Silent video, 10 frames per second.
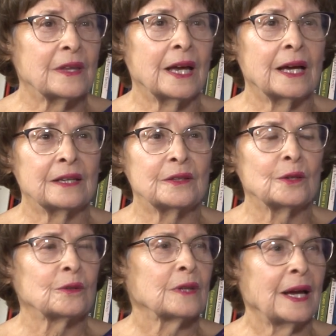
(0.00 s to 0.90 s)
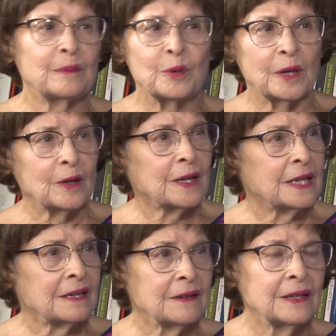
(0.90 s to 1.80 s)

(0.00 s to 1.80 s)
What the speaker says: that your library